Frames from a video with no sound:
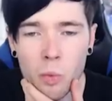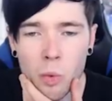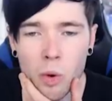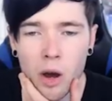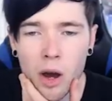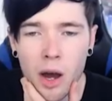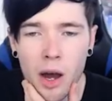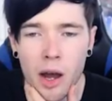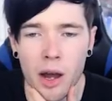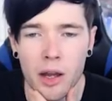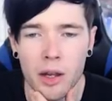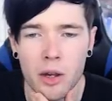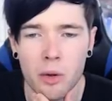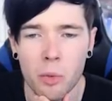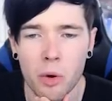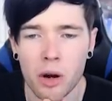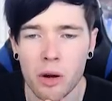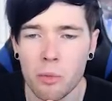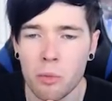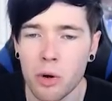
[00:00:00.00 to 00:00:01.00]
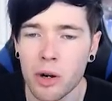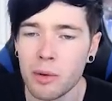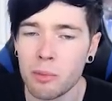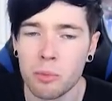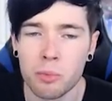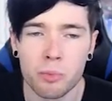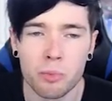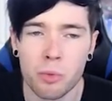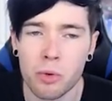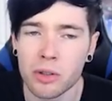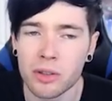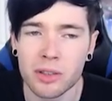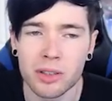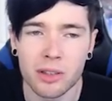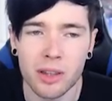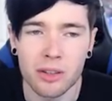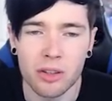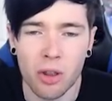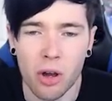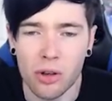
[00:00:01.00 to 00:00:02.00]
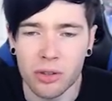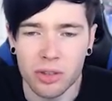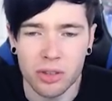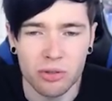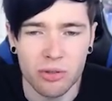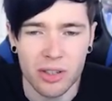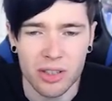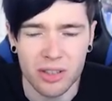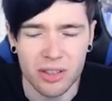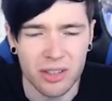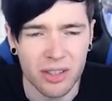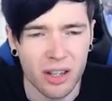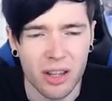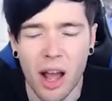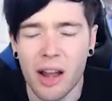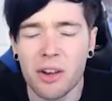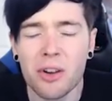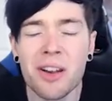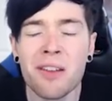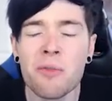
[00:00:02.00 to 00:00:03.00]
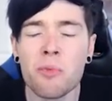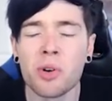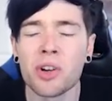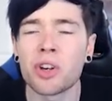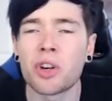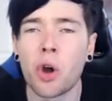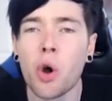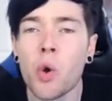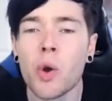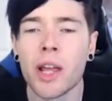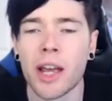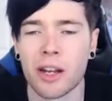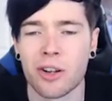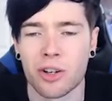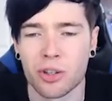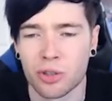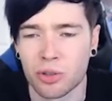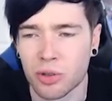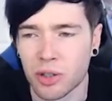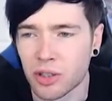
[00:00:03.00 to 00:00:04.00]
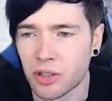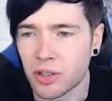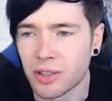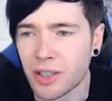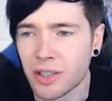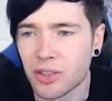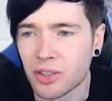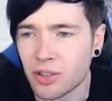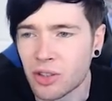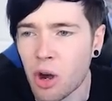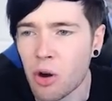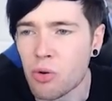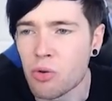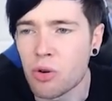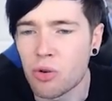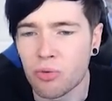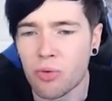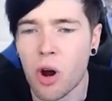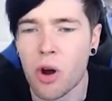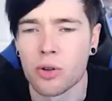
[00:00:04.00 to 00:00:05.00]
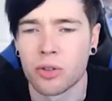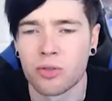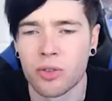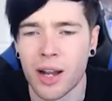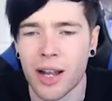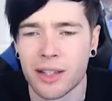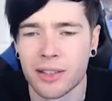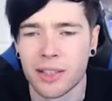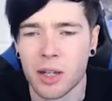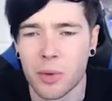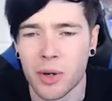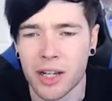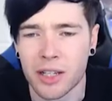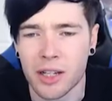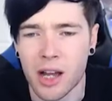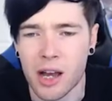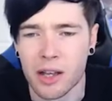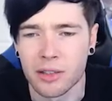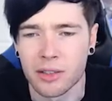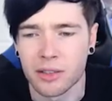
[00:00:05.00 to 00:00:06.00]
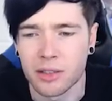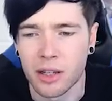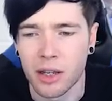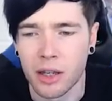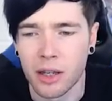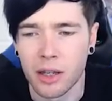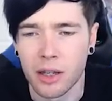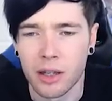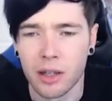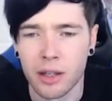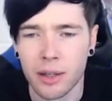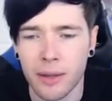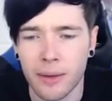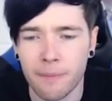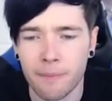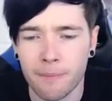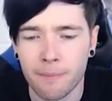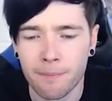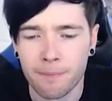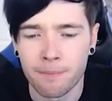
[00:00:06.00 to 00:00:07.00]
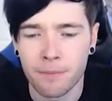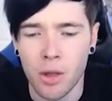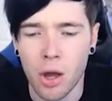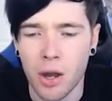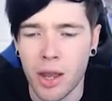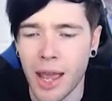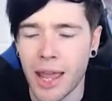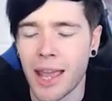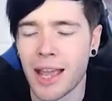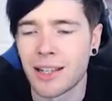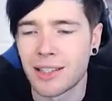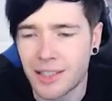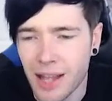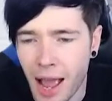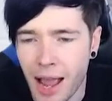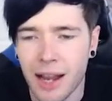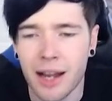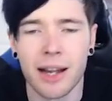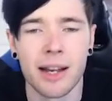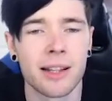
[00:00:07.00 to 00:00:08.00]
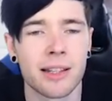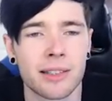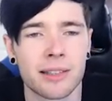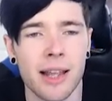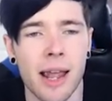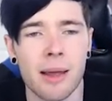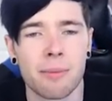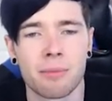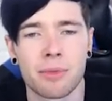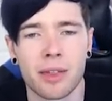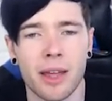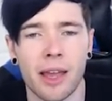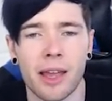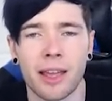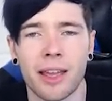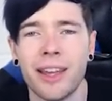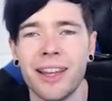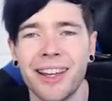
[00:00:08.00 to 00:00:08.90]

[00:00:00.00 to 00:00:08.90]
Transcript: work. What, what, what's the ostrich? I don't even want to call it an ostrich because it's so gross. Right, let's see what it does. Okay, exactly the same thing.